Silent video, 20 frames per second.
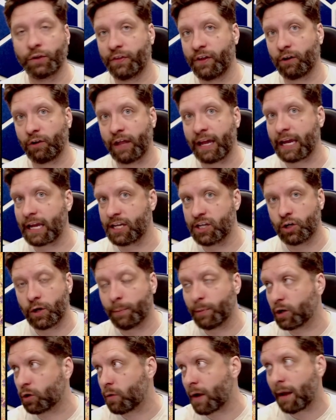they're like, I'm
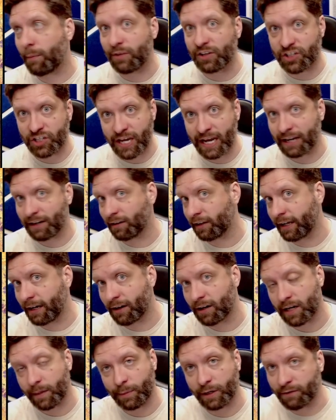gonna grab the
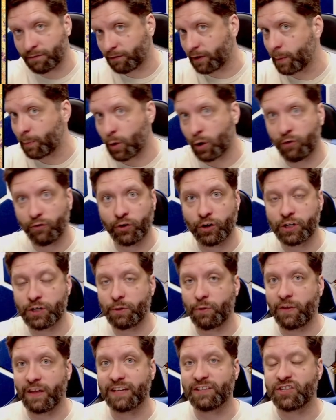chandelier and I'm gonna flip over and
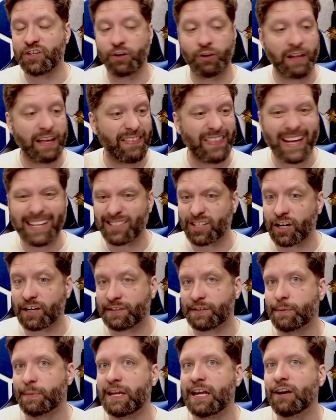do this, and you're like, that's
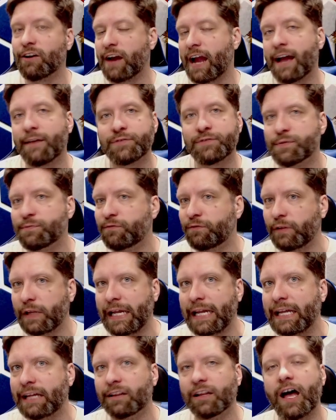awesome, here, have some
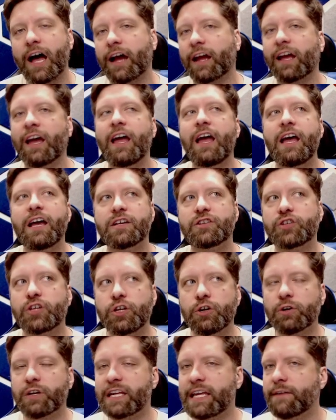fleeting luck. So
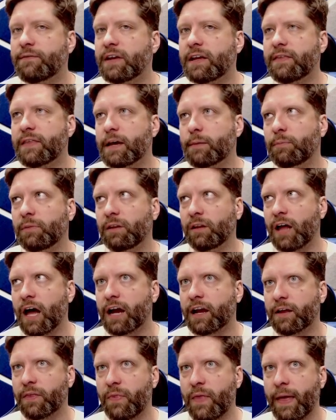you're giving them
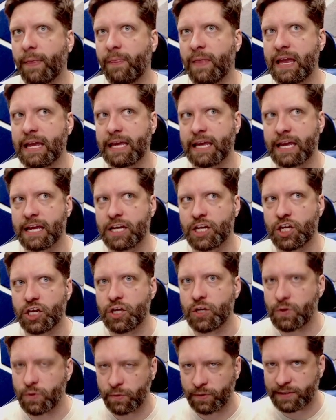luck that they can
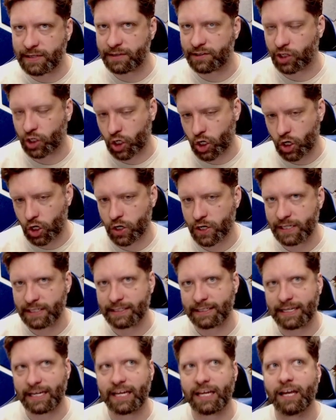use as a
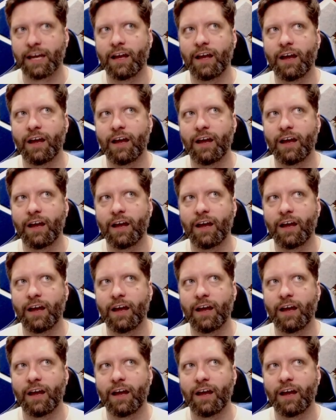currency